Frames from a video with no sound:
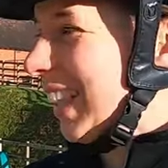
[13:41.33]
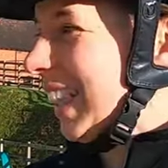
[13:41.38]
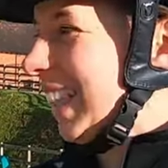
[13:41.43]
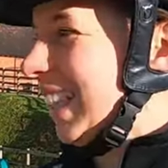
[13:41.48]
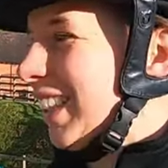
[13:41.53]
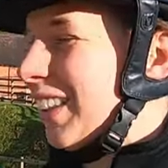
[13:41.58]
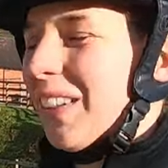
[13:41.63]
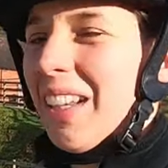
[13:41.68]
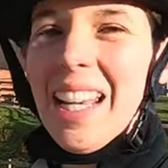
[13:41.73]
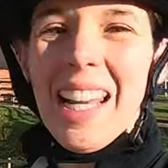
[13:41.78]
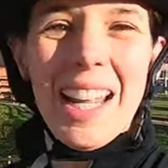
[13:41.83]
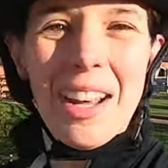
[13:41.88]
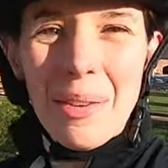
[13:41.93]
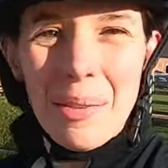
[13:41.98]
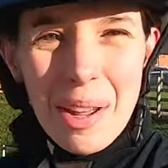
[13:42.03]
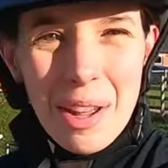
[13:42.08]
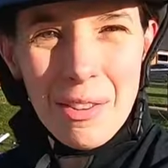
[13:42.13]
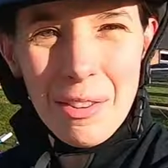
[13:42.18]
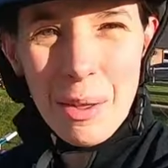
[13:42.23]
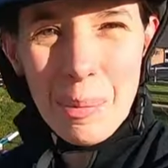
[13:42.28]
seen us do a little
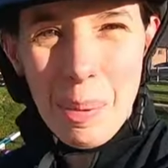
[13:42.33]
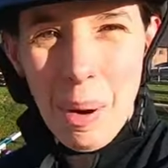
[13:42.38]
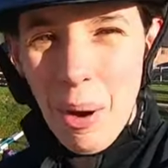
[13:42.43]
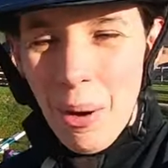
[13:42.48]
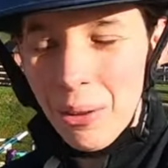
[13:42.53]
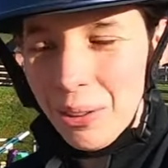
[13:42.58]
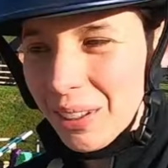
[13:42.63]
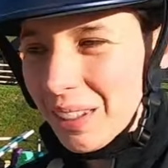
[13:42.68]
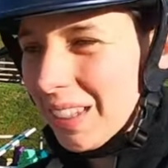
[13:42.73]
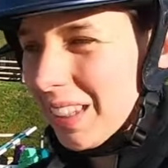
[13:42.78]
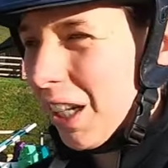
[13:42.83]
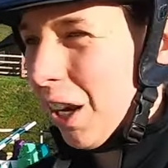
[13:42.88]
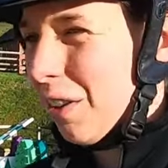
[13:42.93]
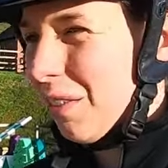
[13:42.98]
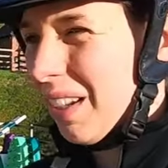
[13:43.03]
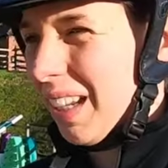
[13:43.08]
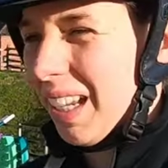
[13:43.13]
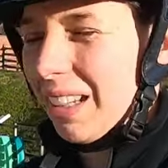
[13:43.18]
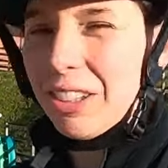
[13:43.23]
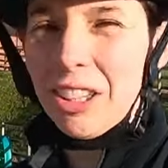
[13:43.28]
bit of the poles,
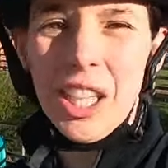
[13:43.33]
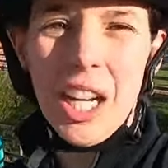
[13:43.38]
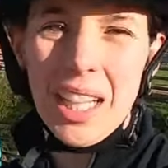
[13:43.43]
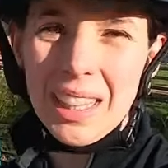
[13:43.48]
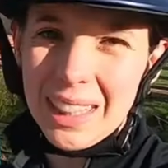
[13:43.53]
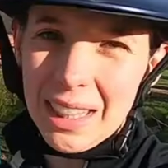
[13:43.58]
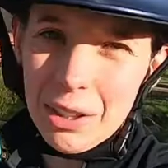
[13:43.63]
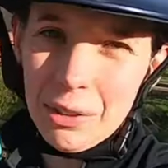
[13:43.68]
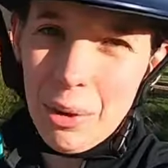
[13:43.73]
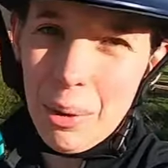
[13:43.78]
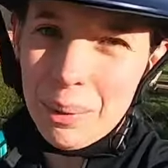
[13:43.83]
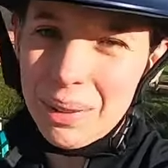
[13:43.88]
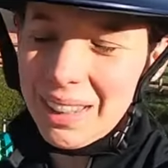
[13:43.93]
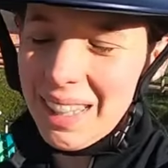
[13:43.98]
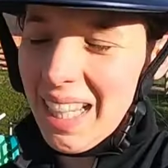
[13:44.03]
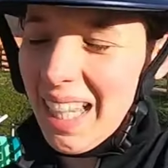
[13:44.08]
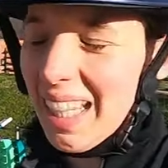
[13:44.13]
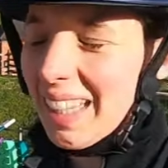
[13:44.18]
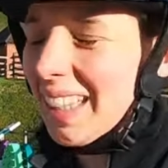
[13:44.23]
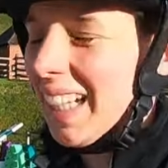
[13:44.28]
hopefully it gives you an idea of what we
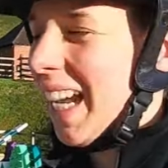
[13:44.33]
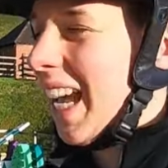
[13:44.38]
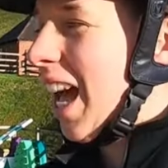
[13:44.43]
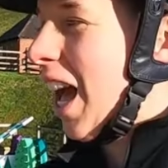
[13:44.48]
did.